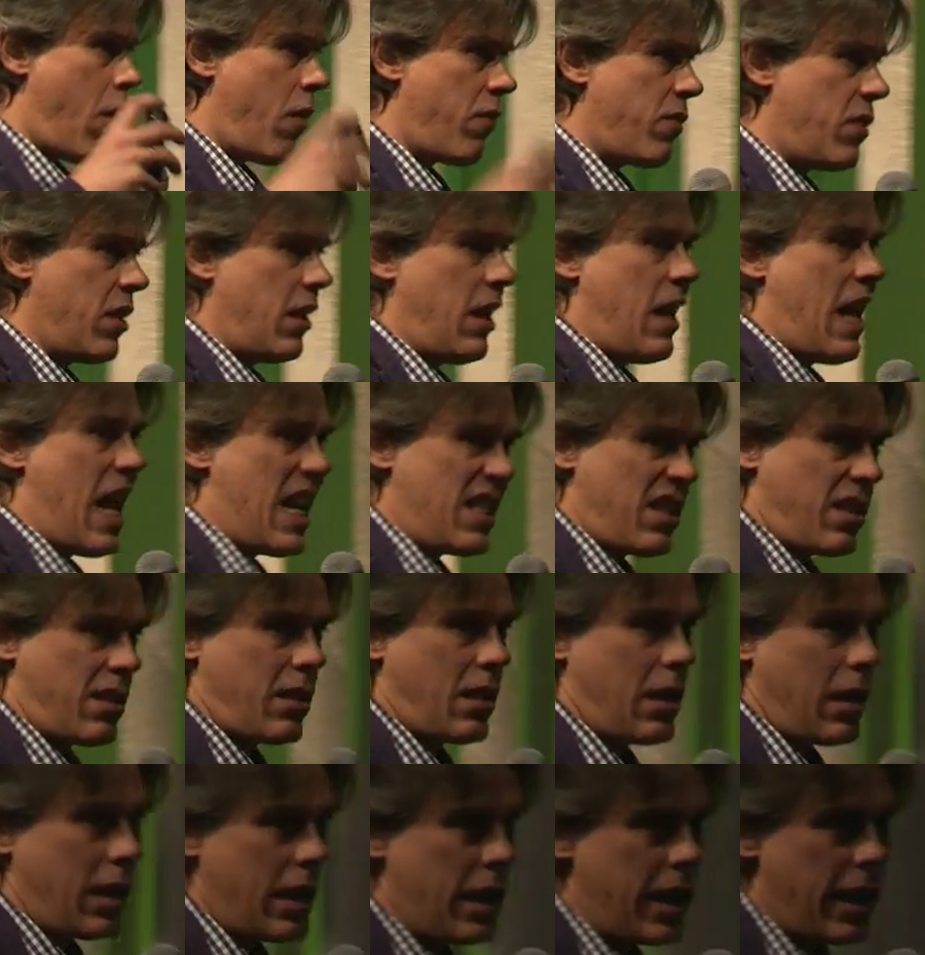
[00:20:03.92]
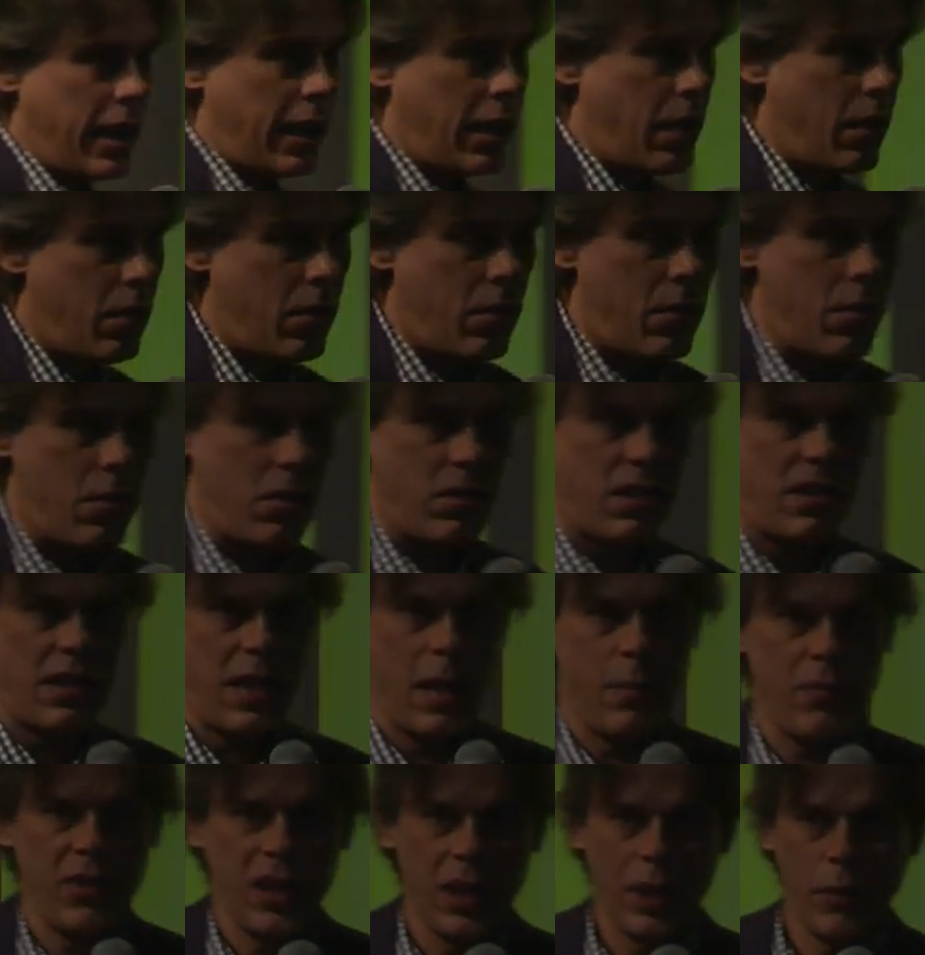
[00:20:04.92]
of the last click or
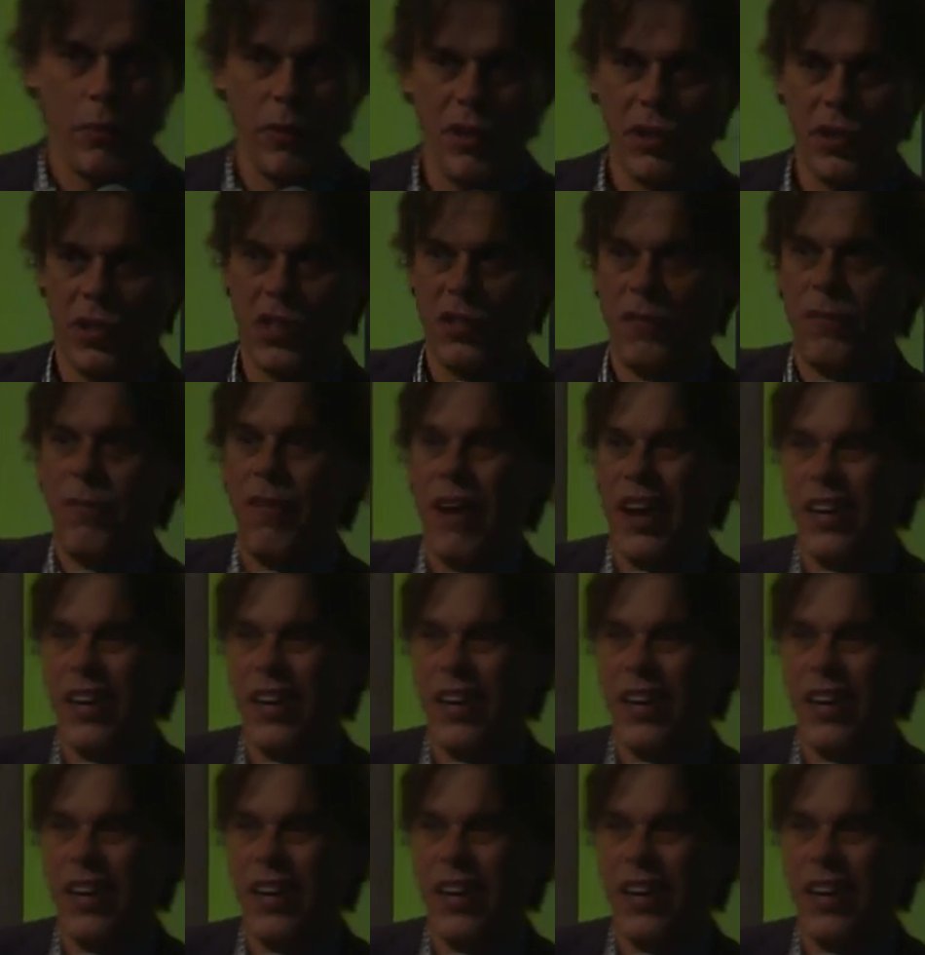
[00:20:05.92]
something which is